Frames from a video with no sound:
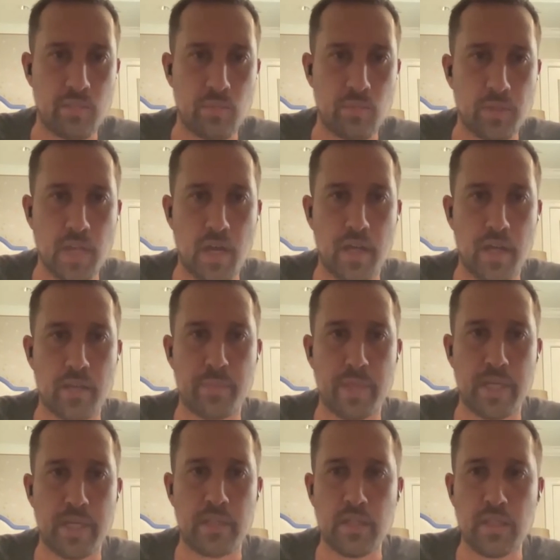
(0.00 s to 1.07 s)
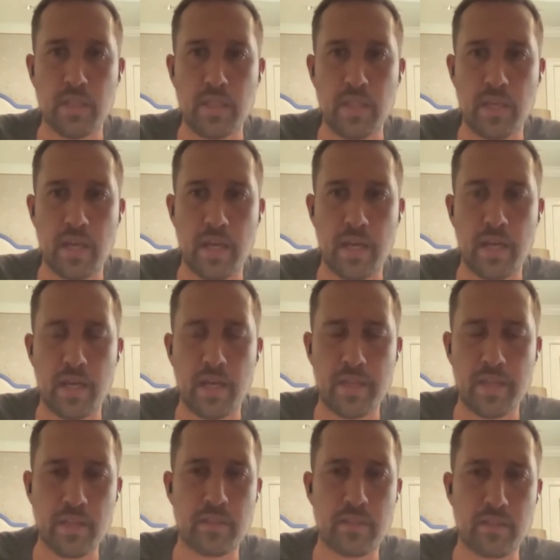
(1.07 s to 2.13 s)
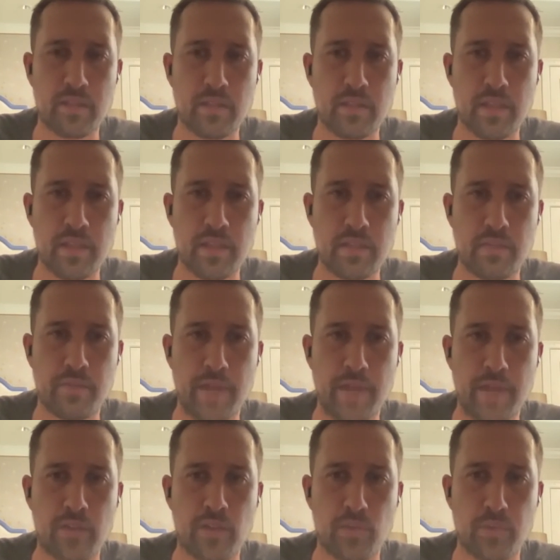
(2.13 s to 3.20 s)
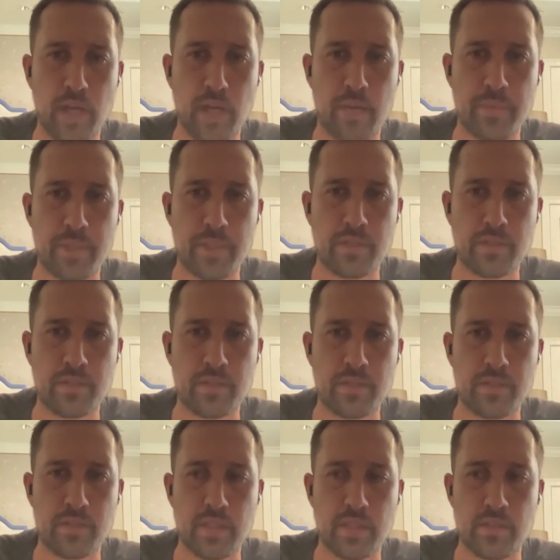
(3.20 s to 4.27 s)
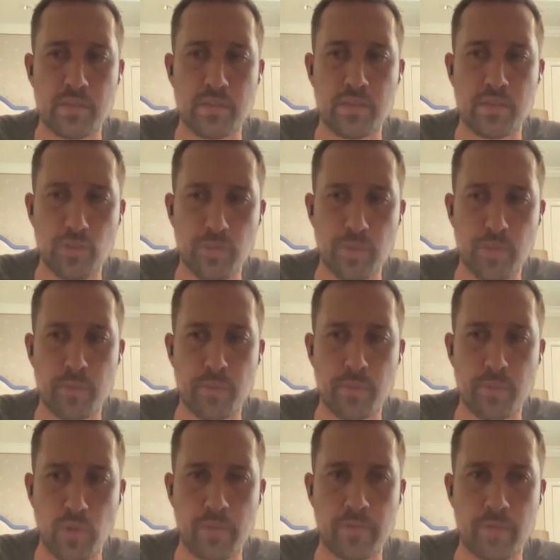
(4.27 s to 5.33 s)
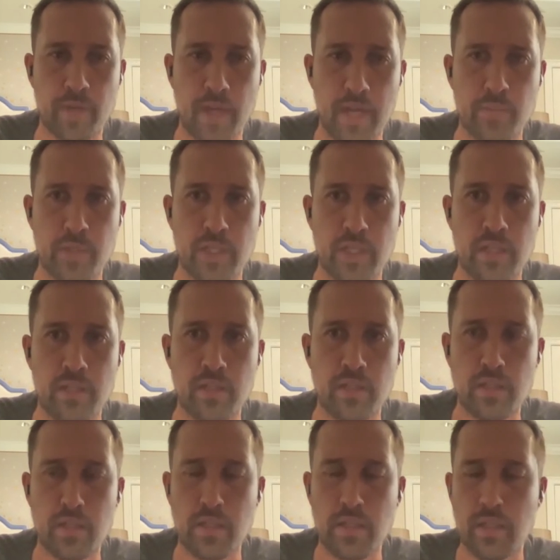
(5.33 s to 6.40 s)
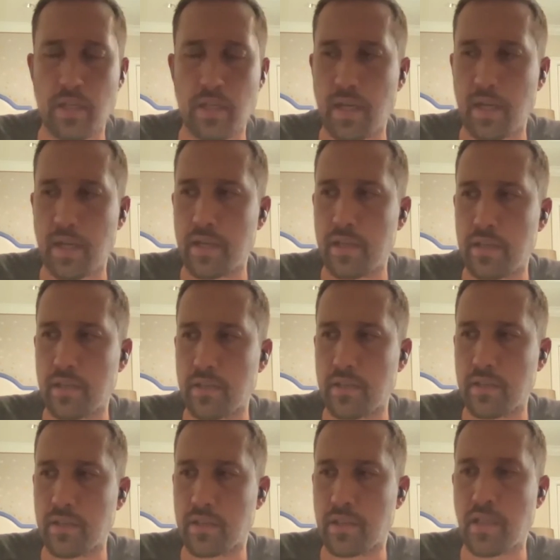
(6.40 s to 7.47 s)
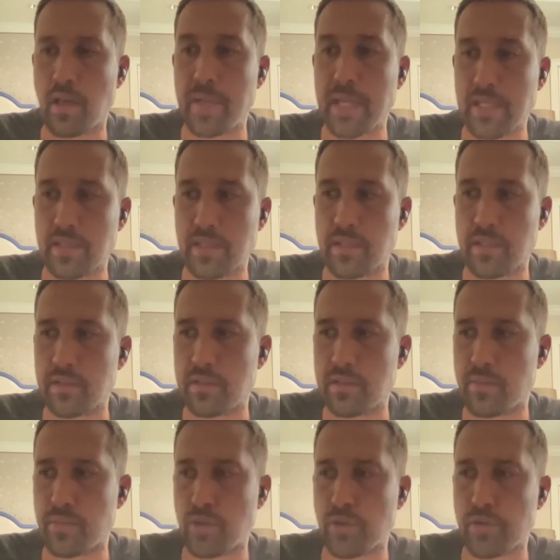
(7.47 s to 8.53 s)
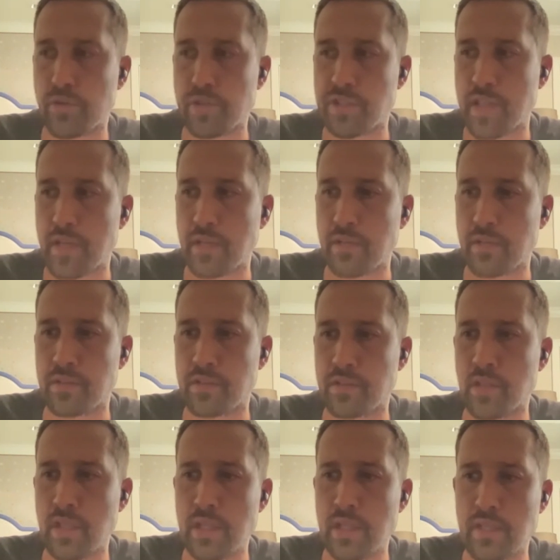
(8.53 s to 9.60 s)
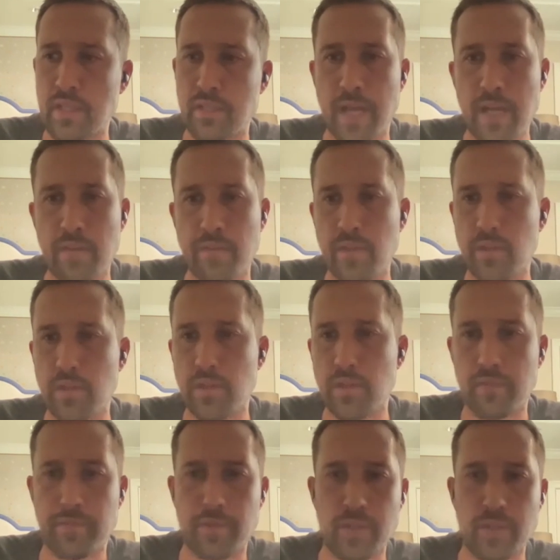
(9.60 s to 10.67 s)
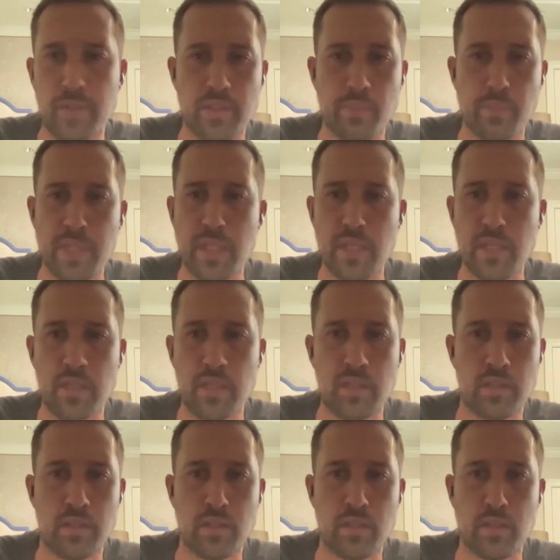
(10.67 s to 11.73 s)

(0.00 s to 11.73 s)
and then we'll talk. But I think the value prop is super important for anybody coming into brokerage sales. Define if you're looking for somebody